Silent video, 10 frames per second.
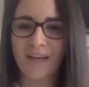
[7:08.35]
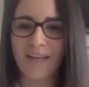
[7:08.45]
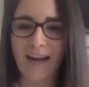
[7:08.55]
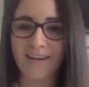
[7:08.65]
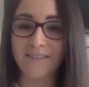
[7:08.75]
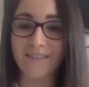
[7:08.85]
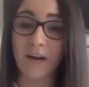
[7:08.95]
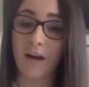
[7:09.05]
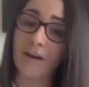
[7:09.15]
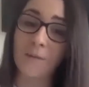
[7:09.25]
And
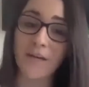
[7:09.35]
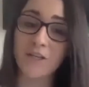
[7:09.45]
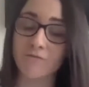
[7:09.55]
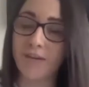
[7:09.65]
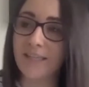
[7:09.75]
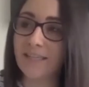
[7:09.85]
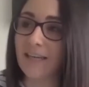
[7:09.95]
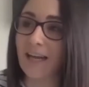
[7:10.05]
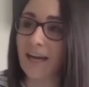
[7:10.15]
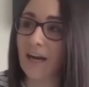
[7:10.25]
I've had a patient
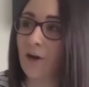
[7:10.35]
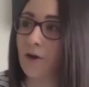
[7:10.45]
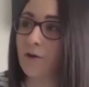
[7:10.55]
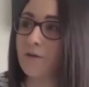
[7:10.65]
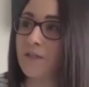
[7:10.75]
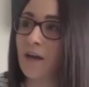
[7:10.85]
recently who